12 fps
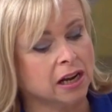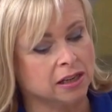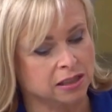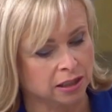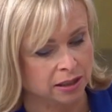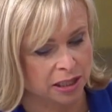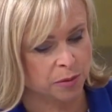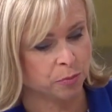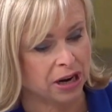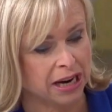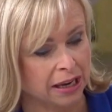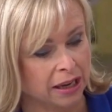until the
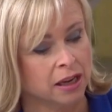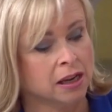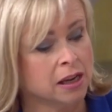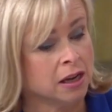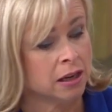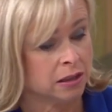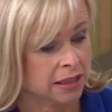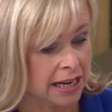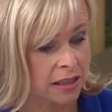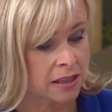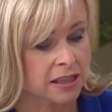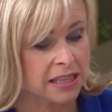spring.
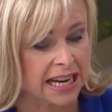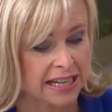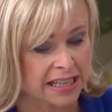Takes us to the Daily